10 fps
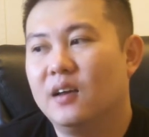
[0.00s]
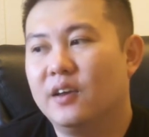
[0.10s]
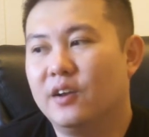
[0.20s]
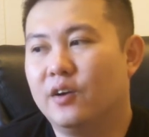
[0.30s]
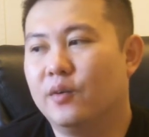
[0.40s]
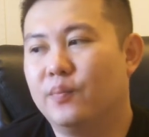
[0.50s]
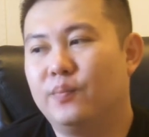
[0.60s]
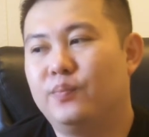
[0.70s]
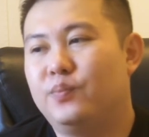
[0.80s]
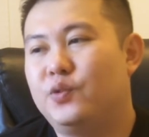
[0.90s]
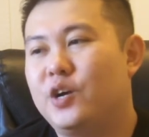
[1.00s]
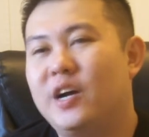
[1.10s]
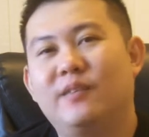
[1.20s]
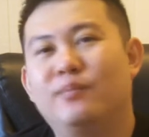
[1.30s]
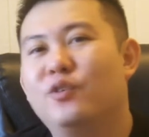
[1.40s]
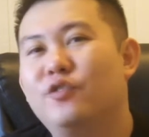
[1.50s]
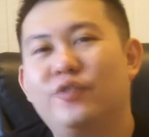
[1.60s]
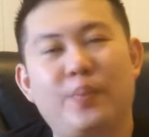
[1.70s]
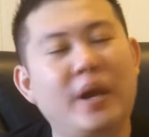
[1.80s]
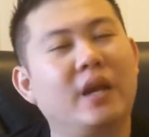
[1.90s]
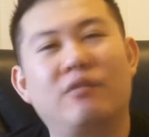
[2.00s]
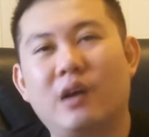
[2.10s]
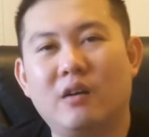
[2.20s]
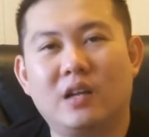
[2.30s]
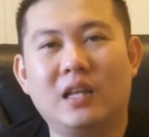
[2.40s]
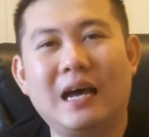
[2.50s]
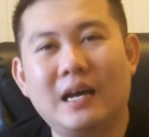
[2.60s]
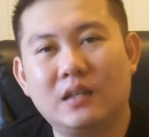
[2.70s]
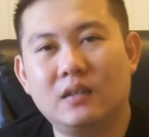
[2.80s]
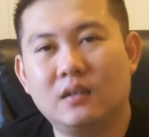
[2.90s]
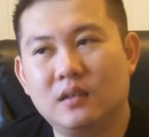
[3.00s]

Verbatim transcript: you know, try to move your paint around a lot,